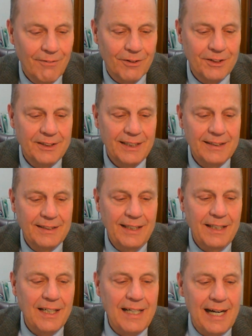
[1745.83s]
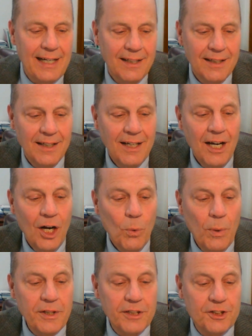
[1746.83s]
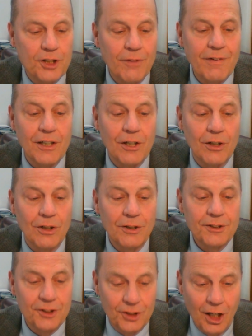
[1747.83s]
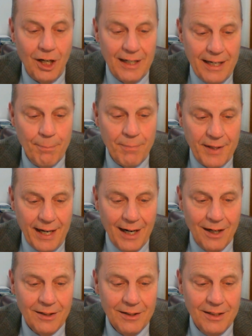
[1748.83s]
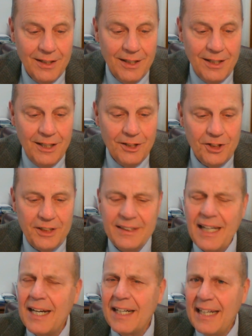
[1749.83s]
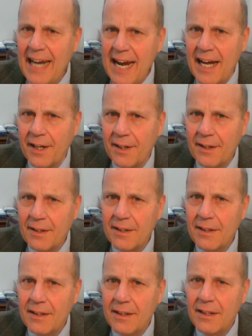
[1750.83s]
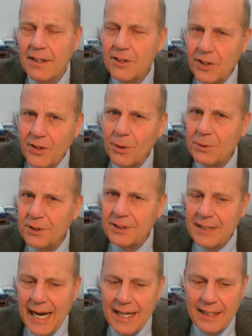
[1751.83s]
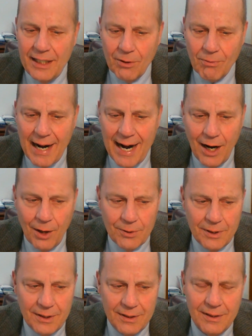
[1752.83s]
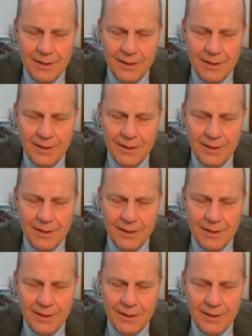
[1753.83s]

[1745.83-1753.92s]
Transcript: Verse 69 when the servant girl saw him there, she said again to those standing around,